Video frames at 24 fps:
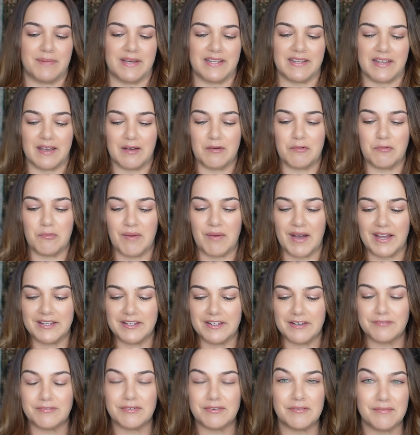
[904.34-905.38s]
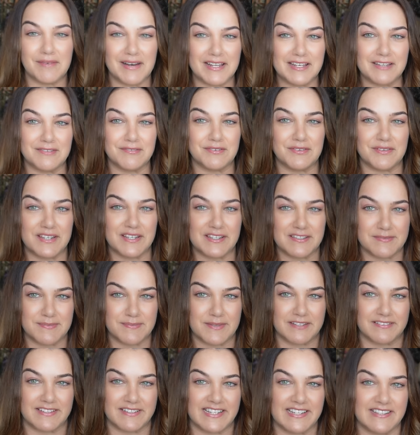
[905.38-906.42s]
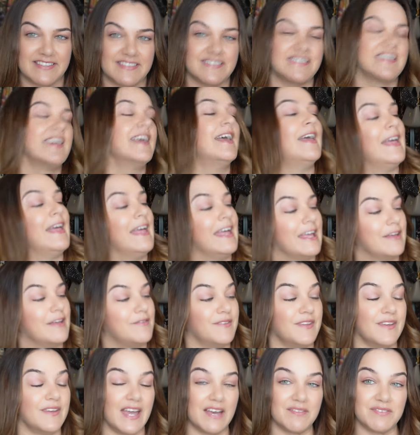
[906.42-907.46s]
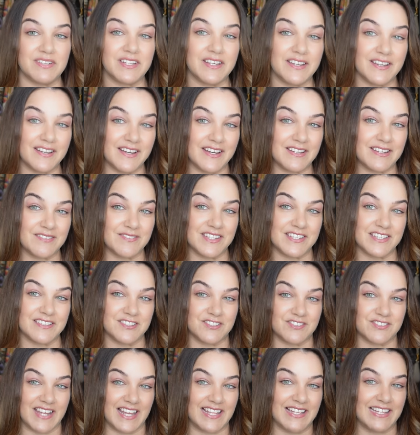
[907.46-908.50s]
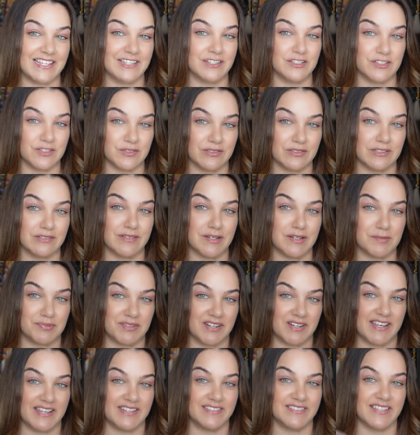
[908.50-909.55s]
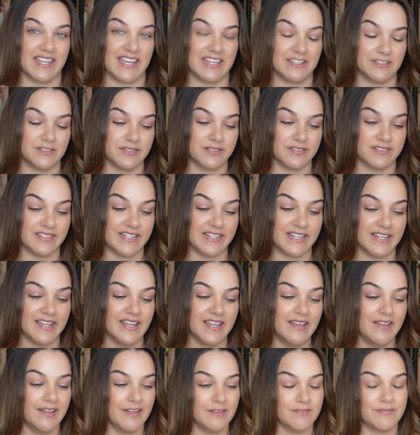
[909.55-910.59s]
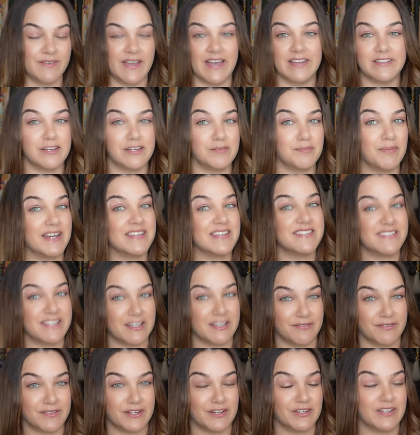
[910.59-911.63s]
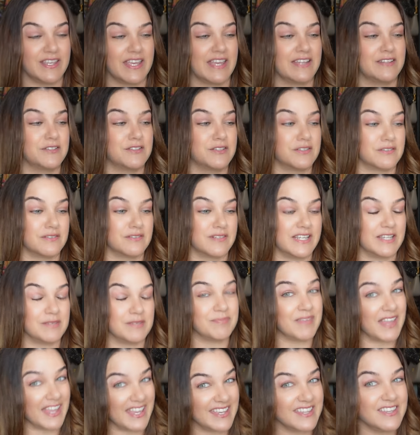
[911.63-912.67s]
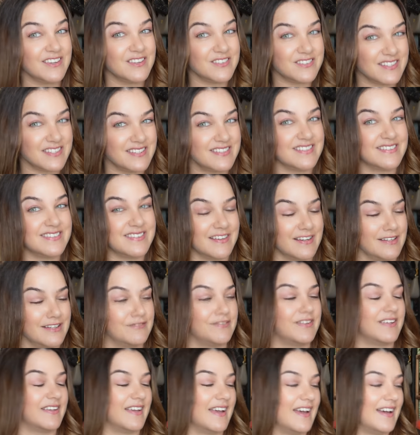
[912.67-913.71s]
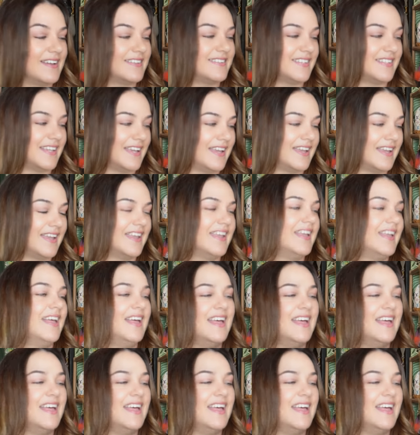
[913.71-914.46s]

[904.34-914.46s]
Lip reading: but a wonderful, wonderful experience. If you haven't heard of the Australian jewellery brand Canturi, founded by Stefano Canturi, he used to design for Cartier,